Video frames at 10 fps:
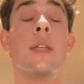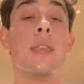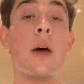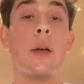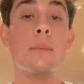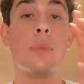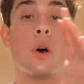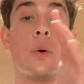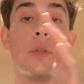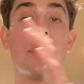Now, in
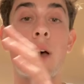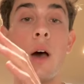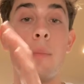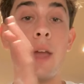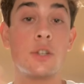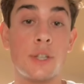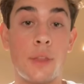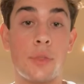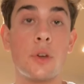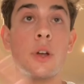both Androgyne
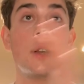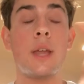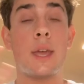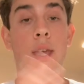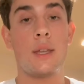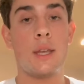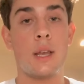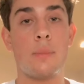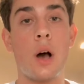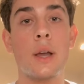the Third and
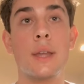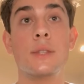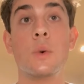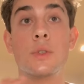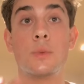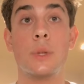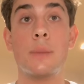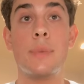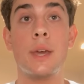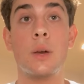in Abakanowicz, what was really
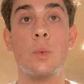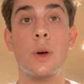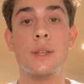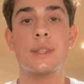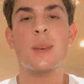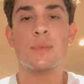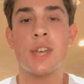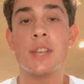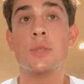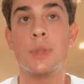big was the
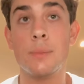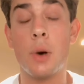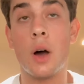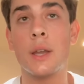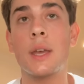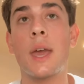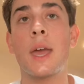obsession with the body.